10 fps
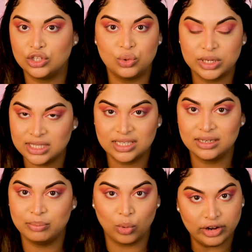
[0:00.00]

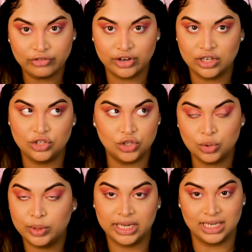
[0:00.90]
twisted boyfriend
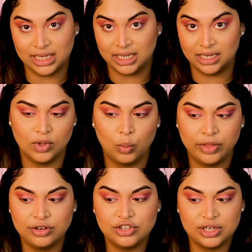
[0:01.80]
do what he did.
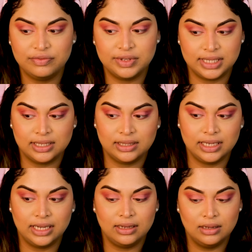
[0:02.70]
Whether she
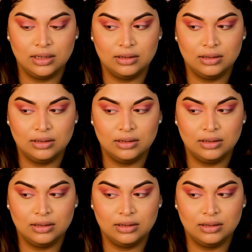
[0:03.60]
physically